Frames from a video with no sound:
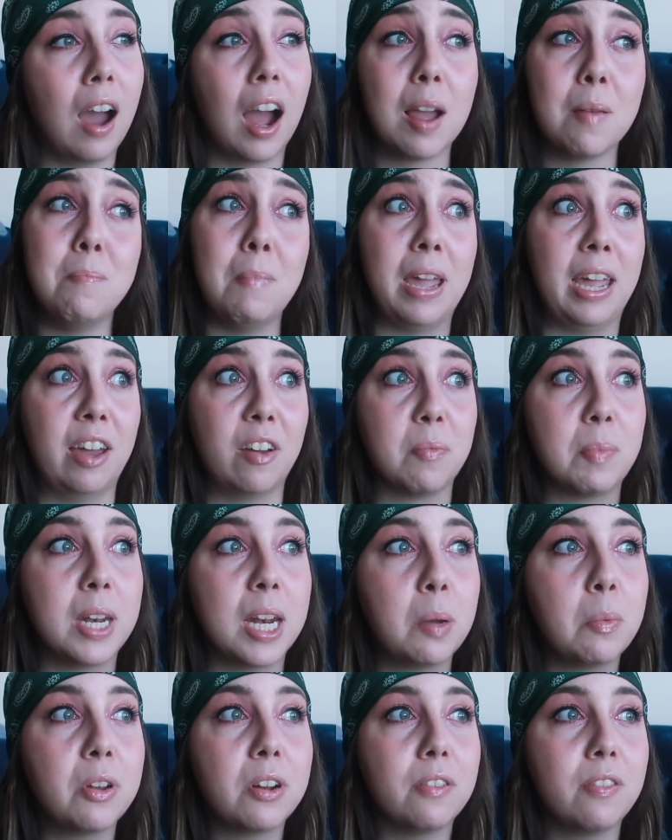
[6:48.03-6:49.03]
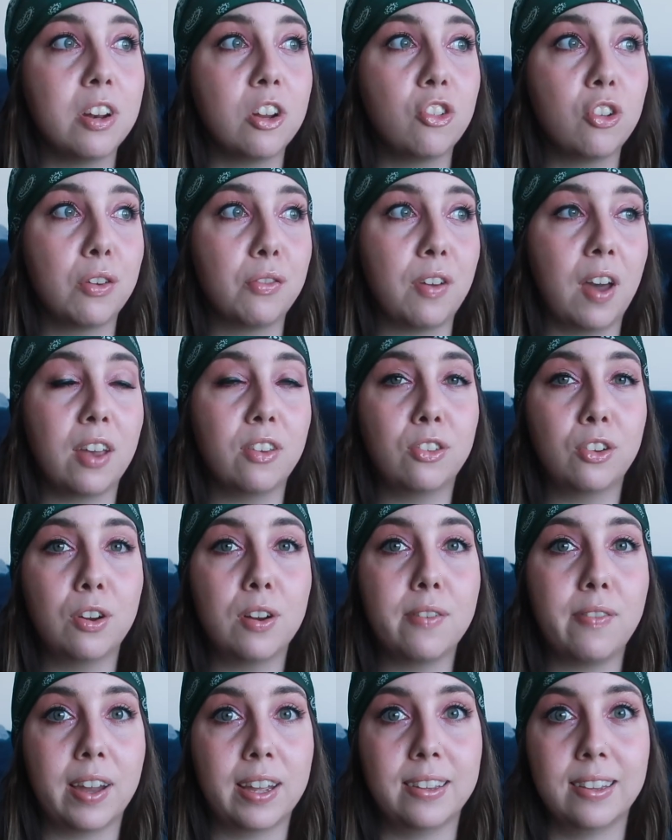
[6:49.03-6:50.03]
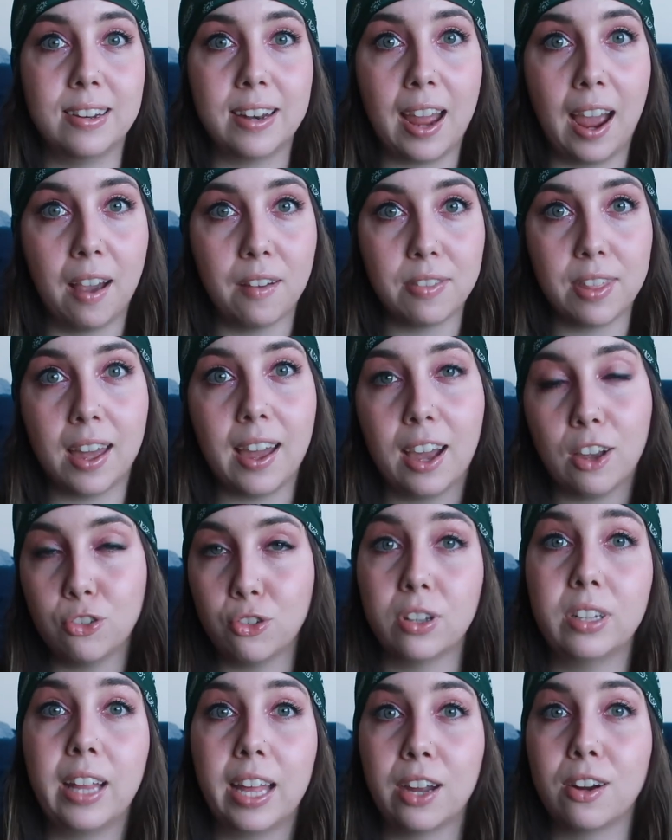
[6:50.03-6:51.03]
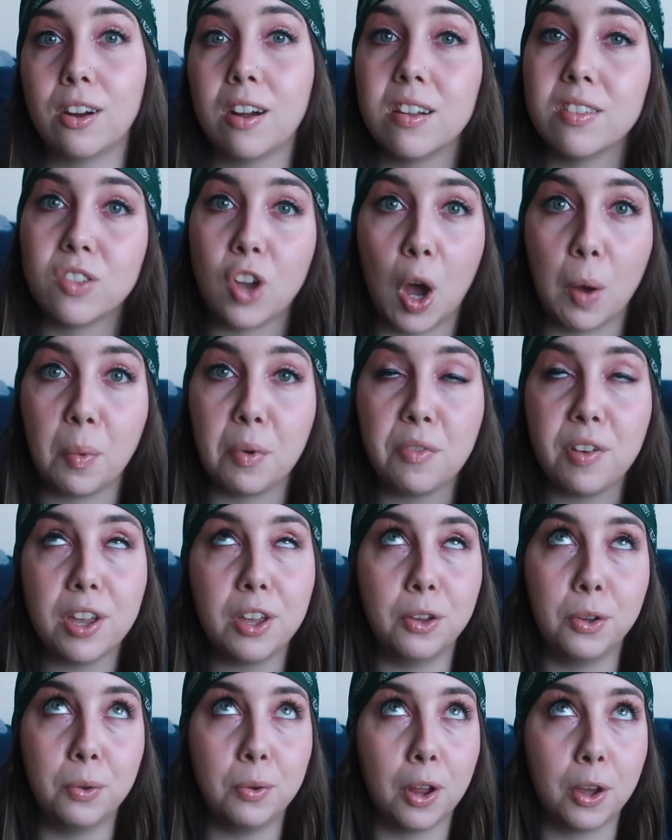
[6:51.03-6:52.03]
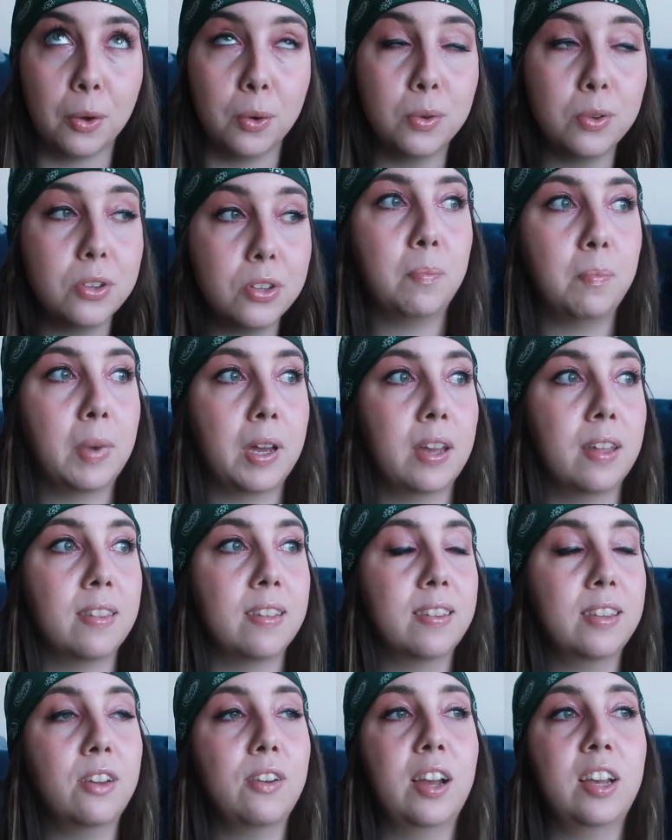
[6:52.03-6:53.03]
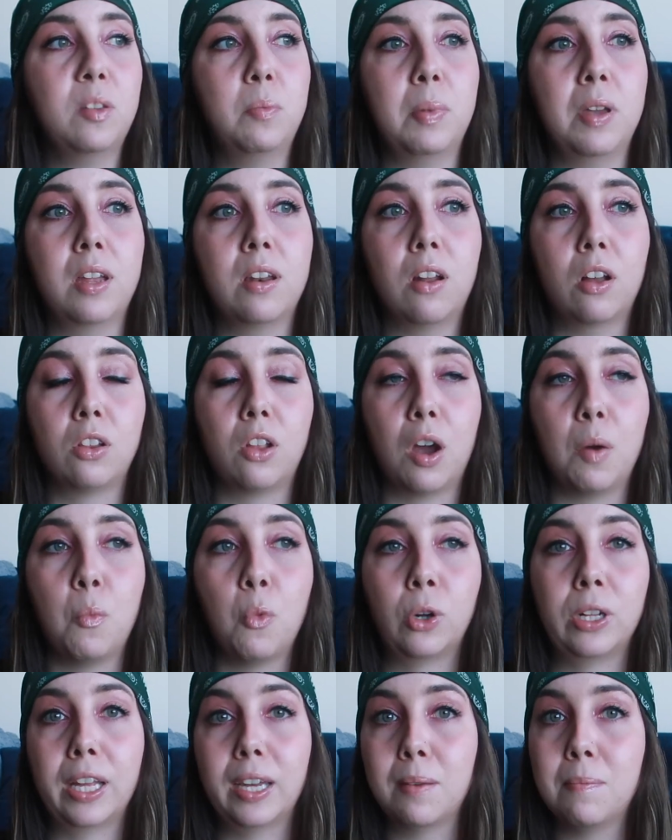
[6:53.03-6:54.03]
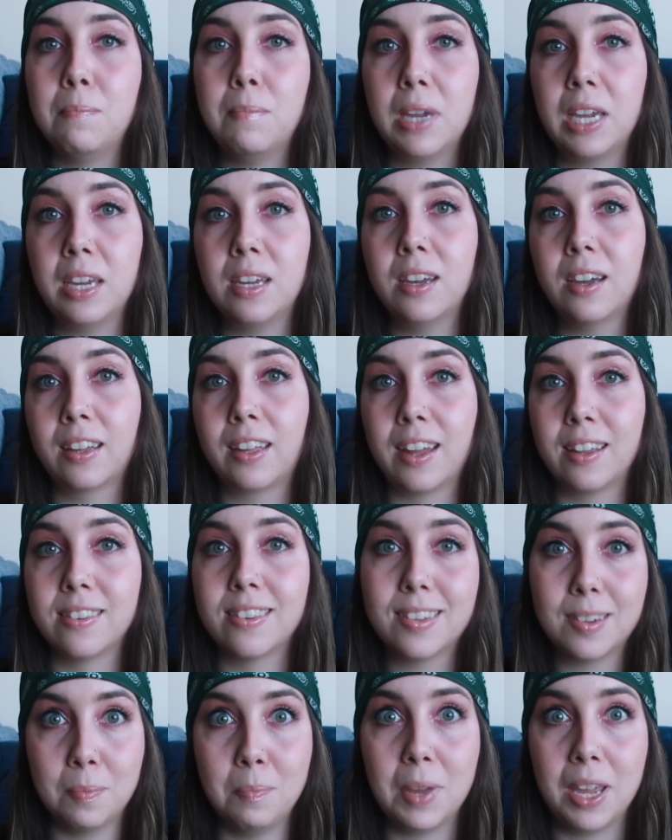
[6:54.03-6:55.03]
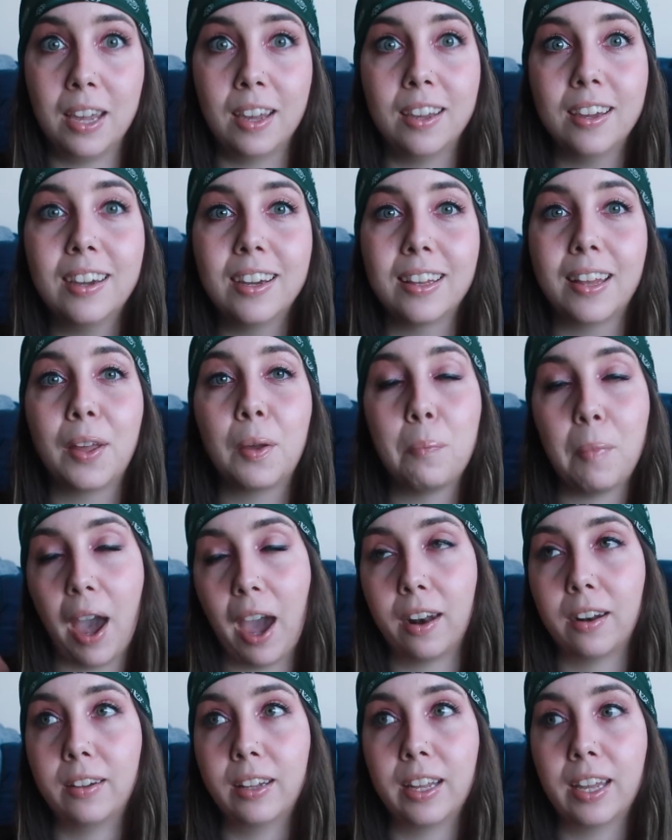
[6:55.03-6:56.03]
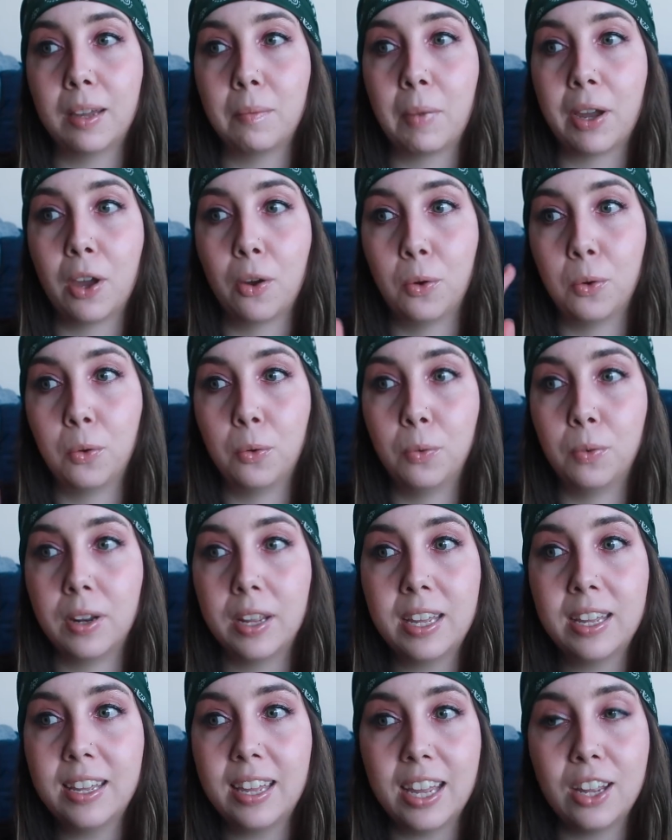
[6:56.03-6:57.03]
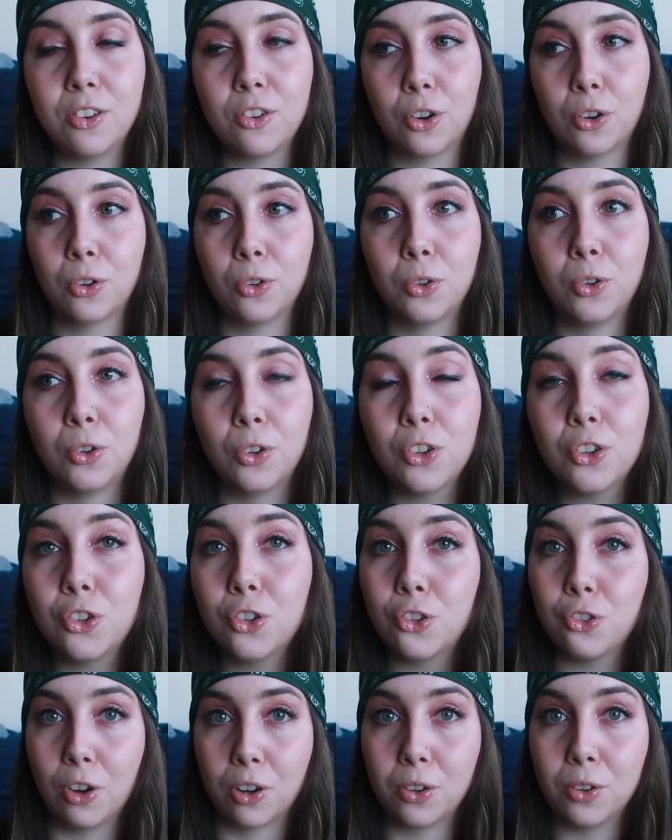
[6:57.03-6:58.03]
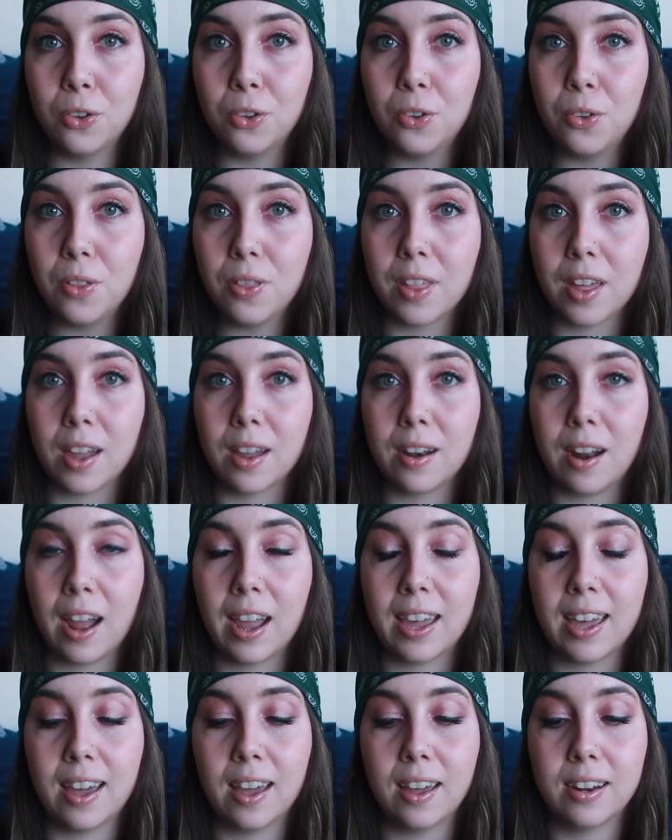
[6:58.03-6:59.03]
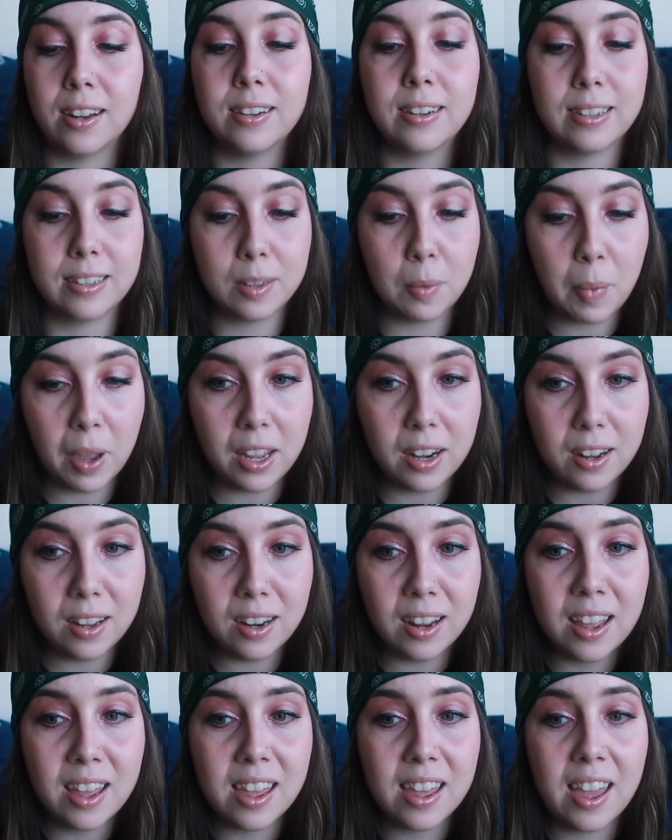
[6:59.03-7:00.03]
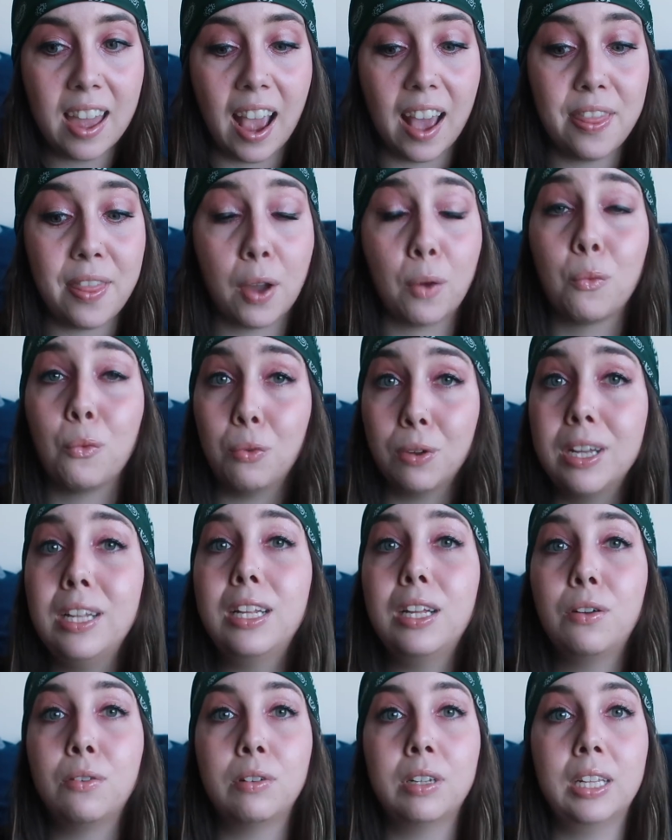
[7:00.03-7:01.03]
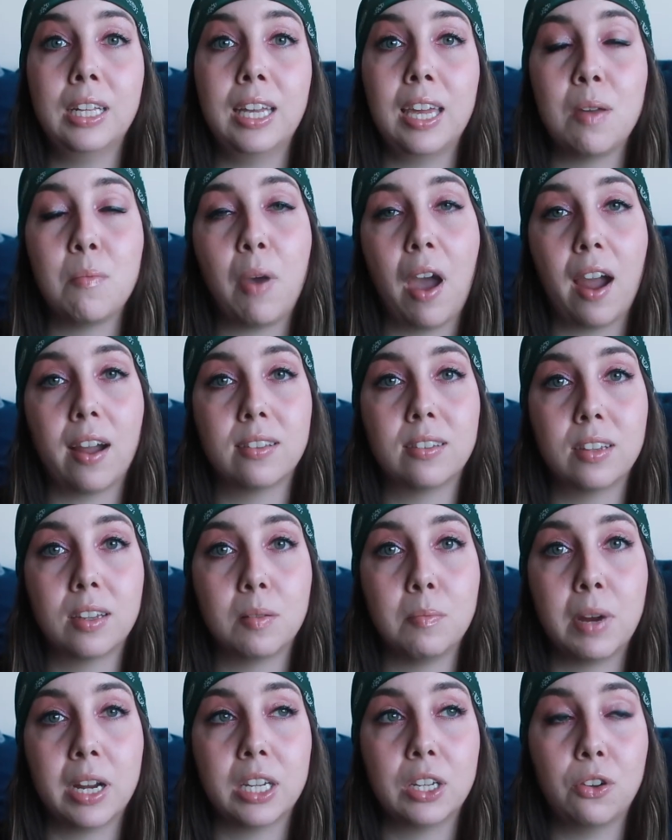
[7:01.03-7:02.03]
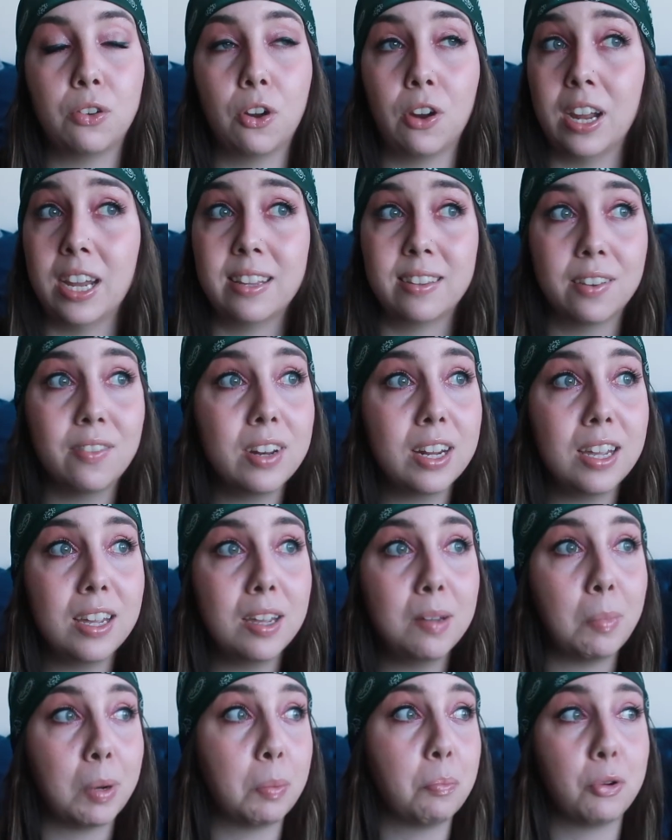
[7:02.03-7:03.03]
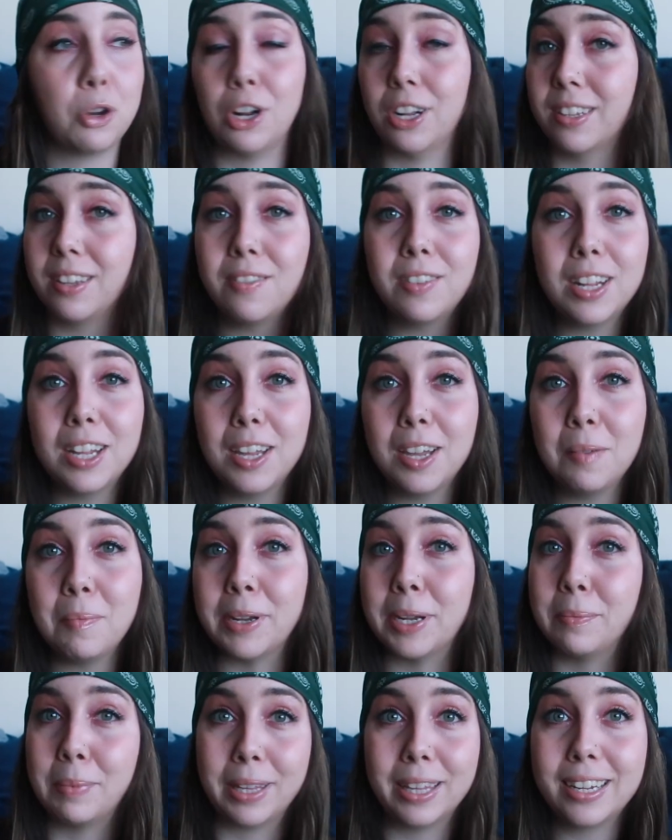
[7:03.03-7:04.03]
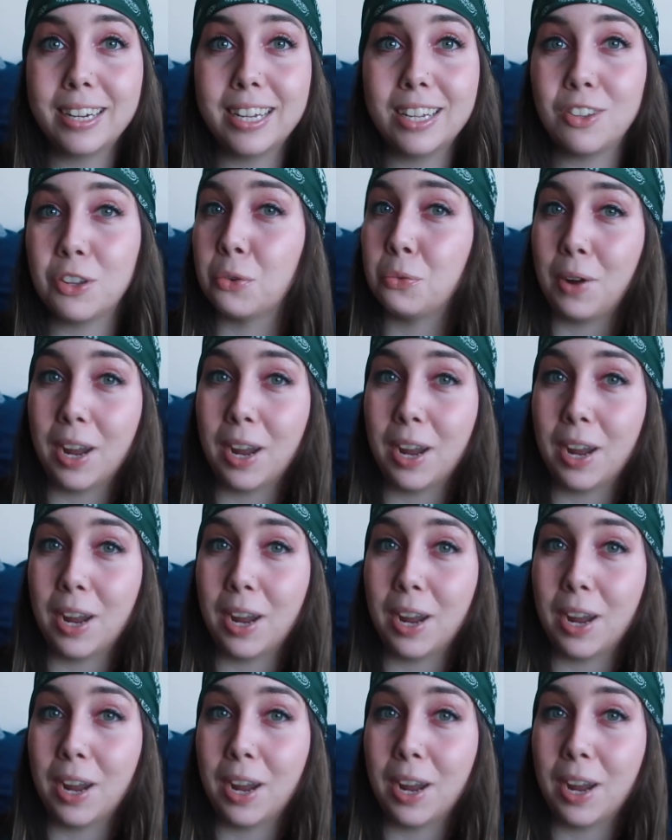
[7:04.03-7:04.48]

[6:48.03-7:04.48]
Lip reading: I may have been able to finish it faster if I didn't have that extra layer on top of it, who knows? But this year has been a lot more like me against me and like battling my own internal struggle than I had anticipated. And that really, really impacted my creativity, my productivity, my ability to